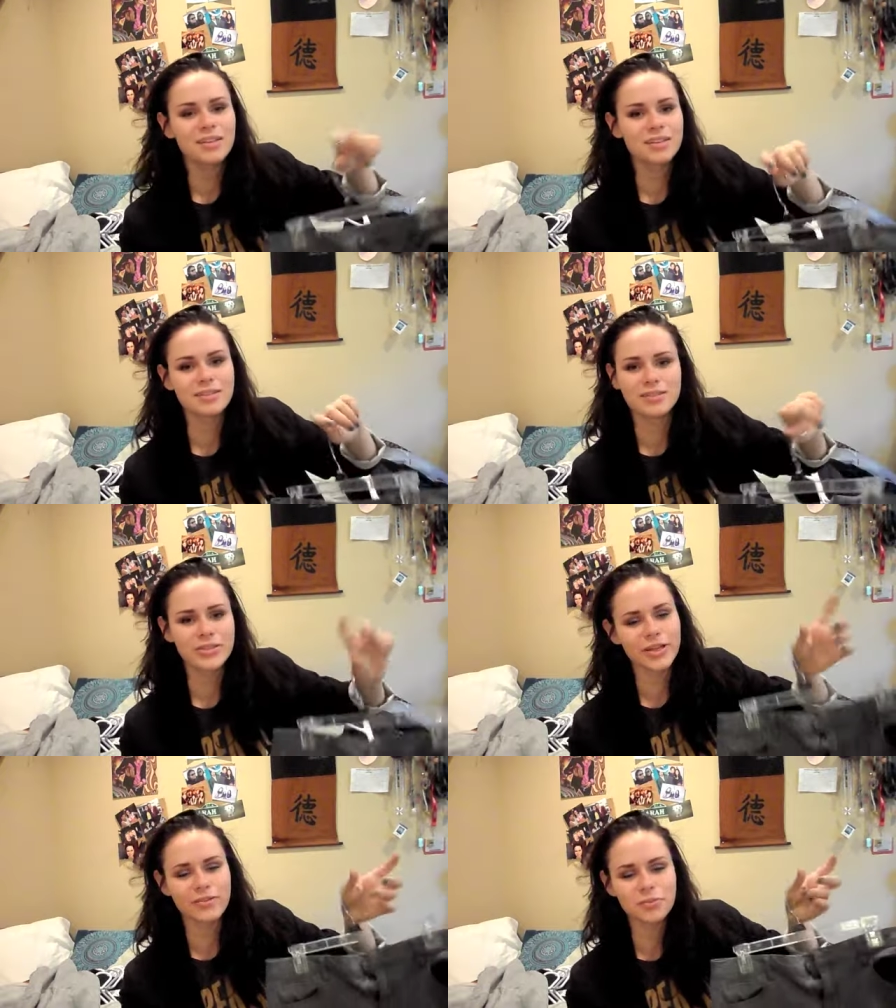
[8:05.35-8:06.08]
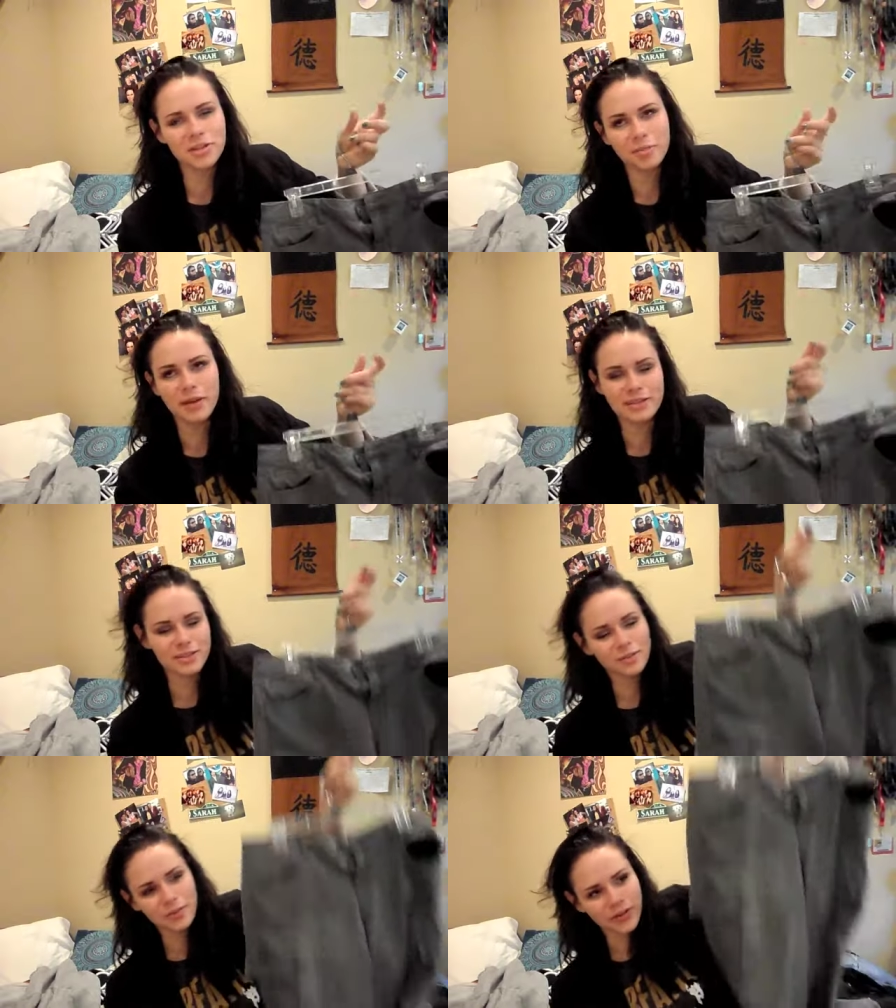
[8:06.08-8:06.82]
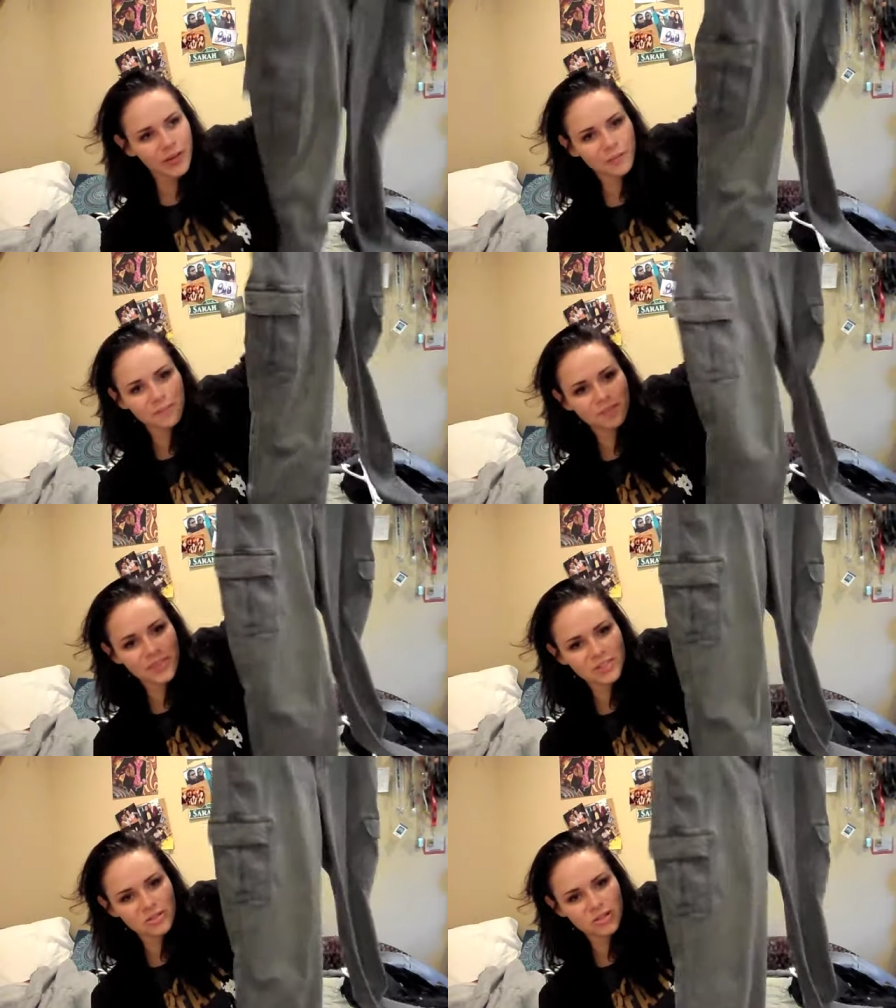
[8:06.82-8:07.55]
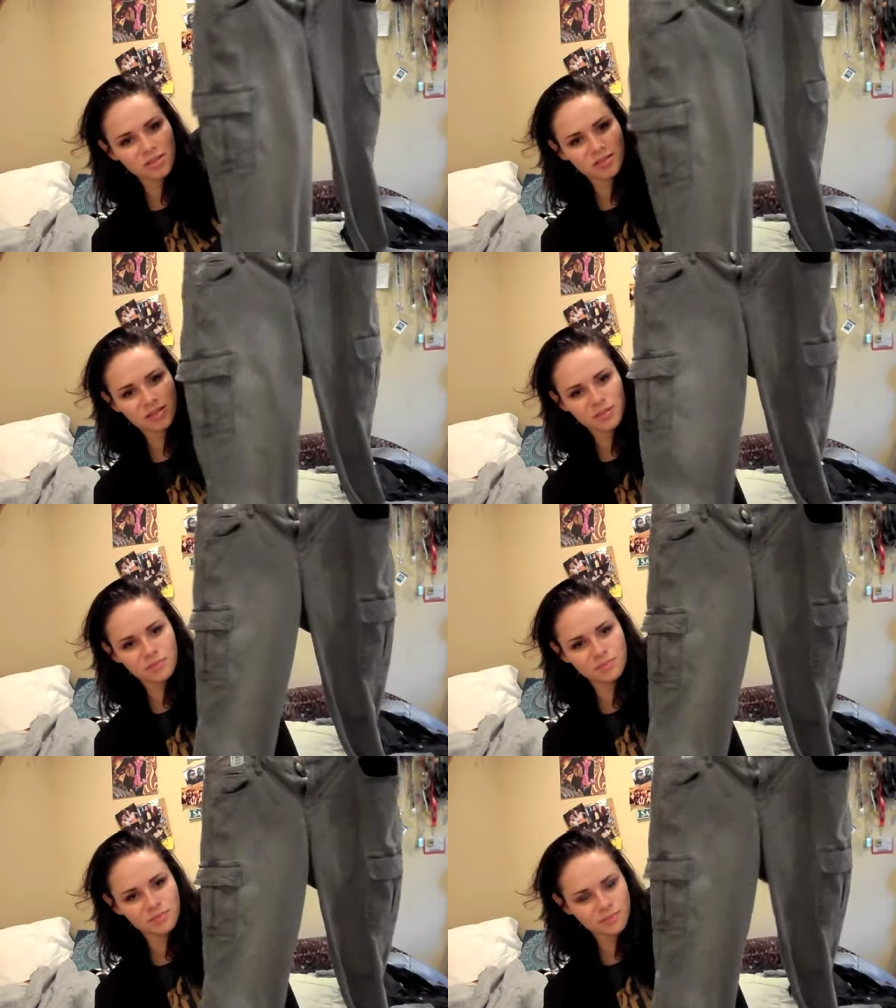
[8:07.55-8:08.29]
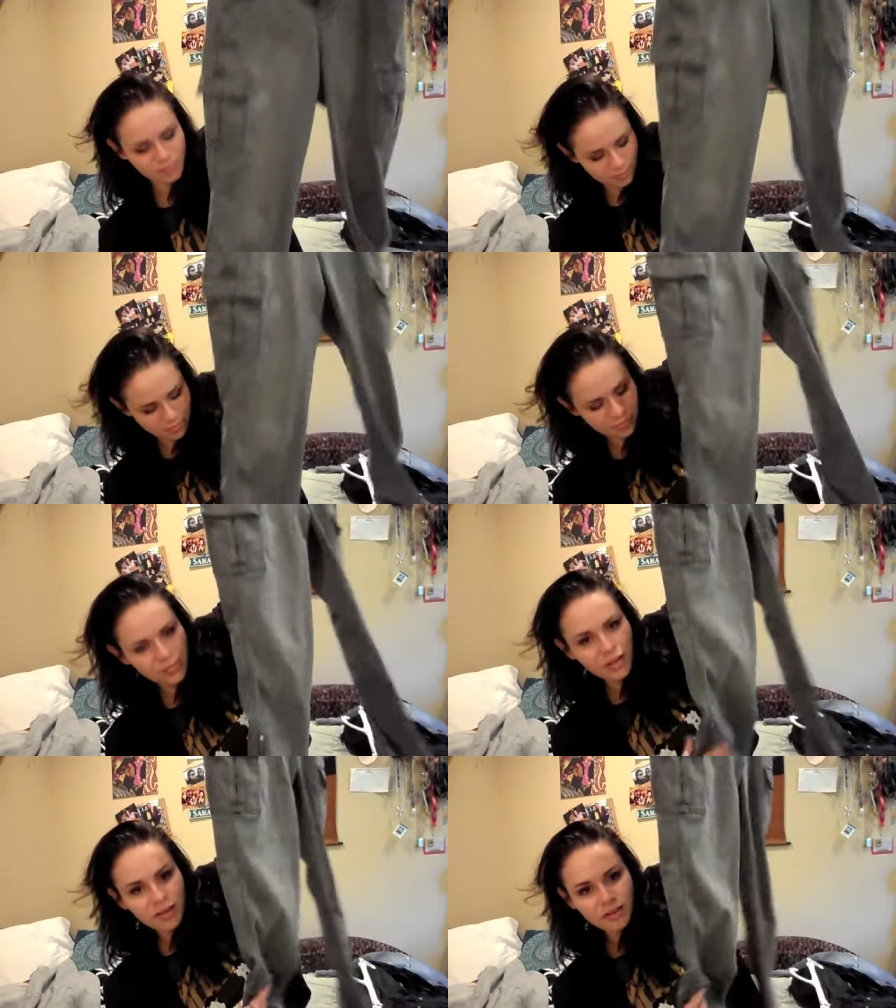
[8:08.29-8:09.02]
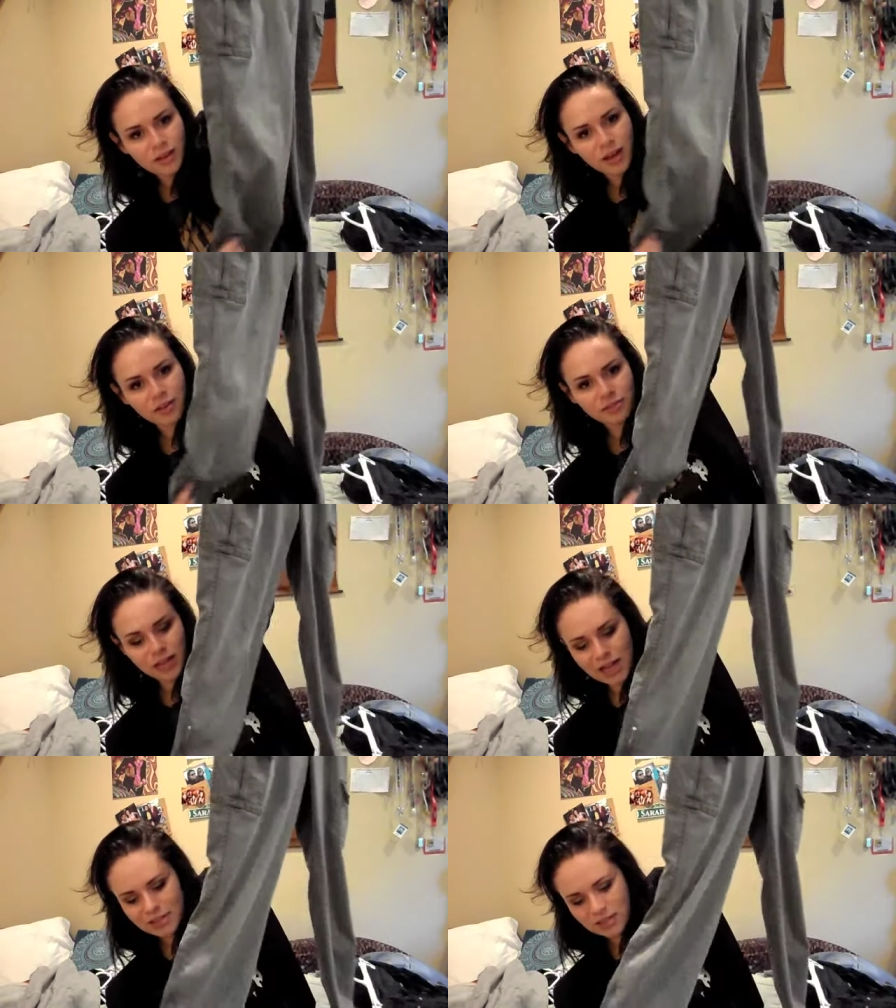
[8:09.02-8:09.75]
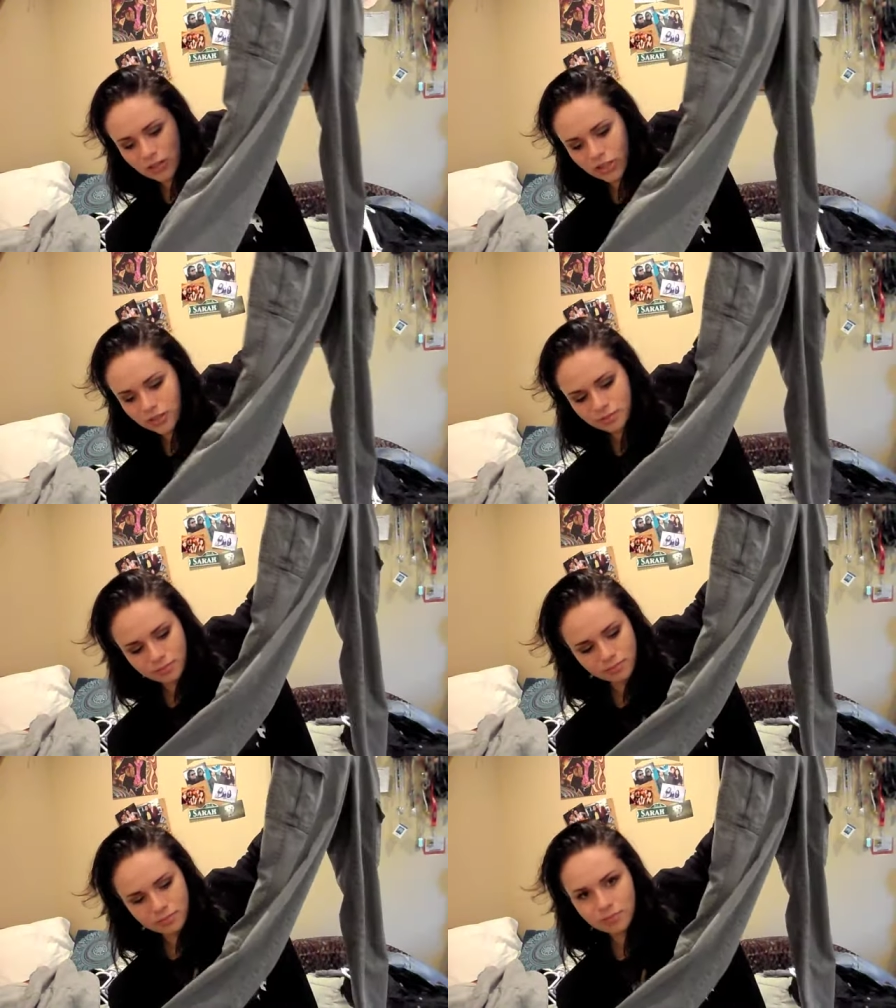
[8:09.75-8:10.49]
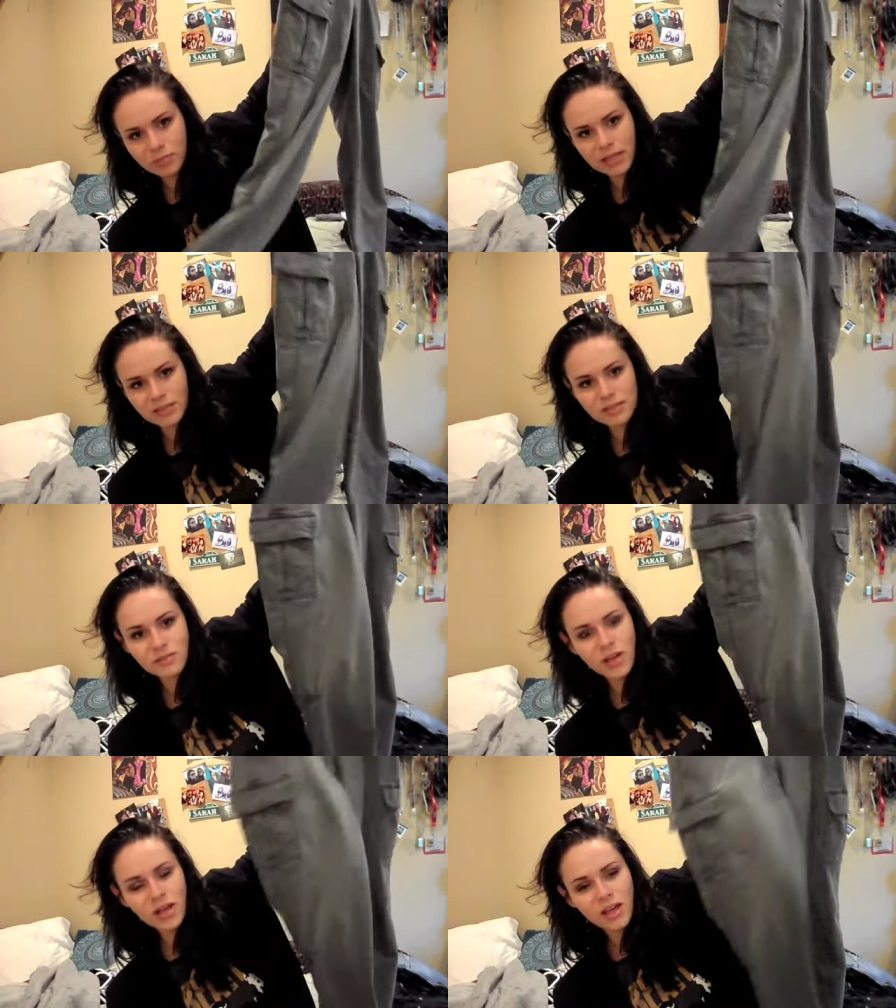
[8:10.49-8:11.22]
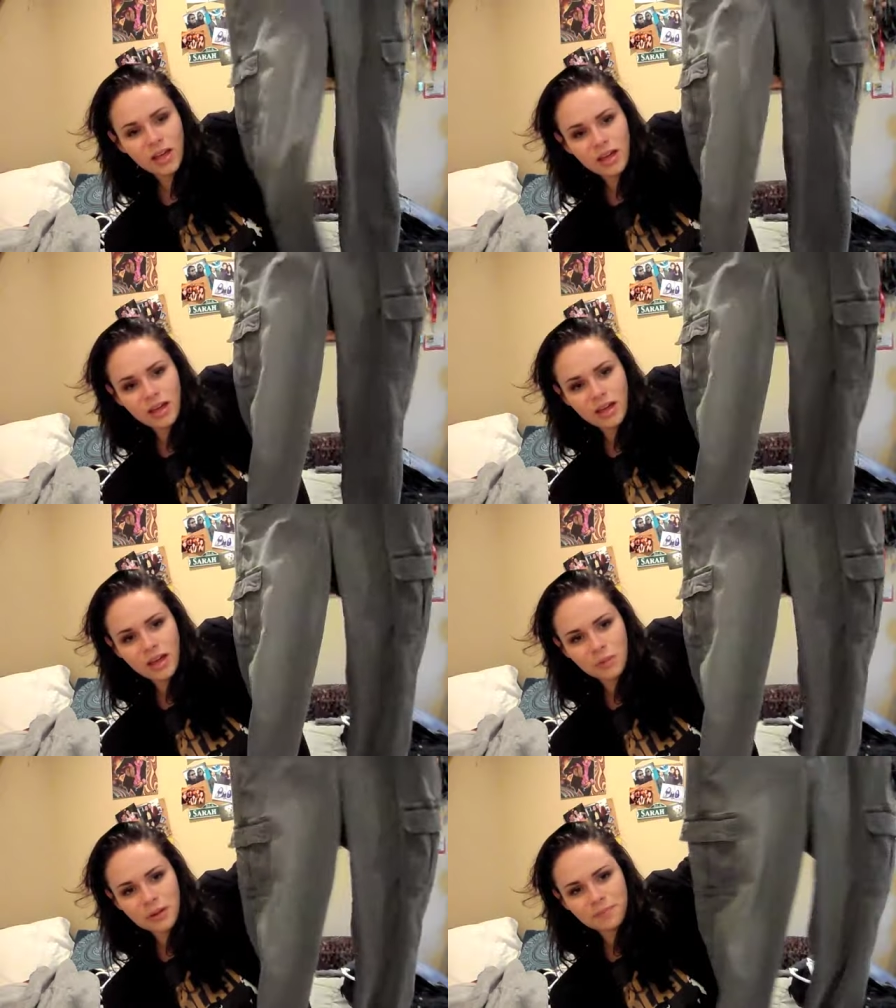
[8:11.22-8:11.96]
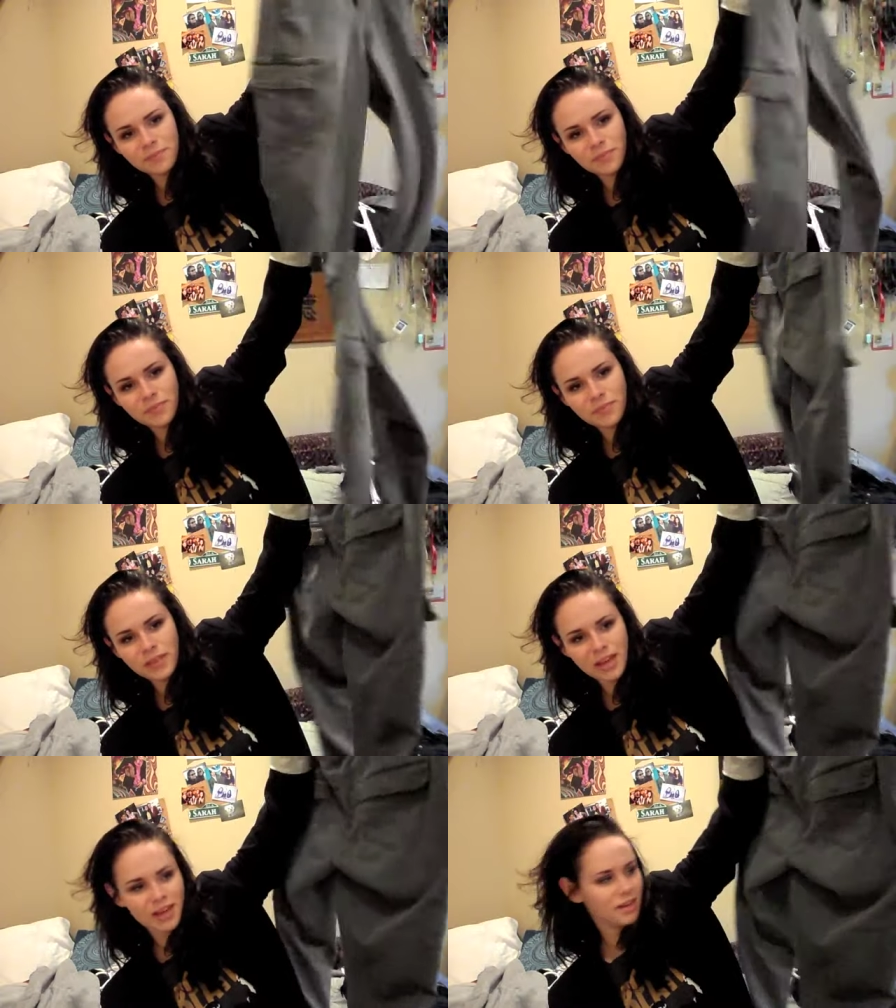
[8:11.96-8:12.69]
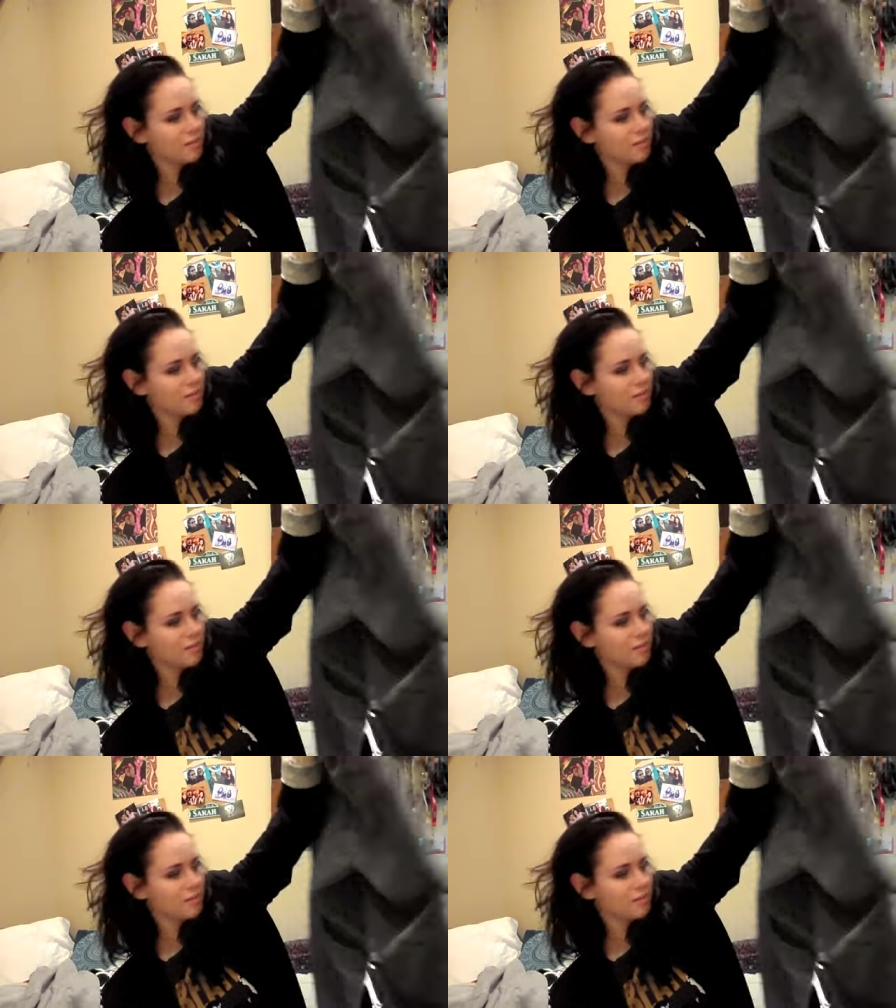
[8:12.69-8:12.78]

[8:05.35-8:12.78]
because her stuff's pretty basic, but these are just some kind of classy looking pants. Anyway, yay,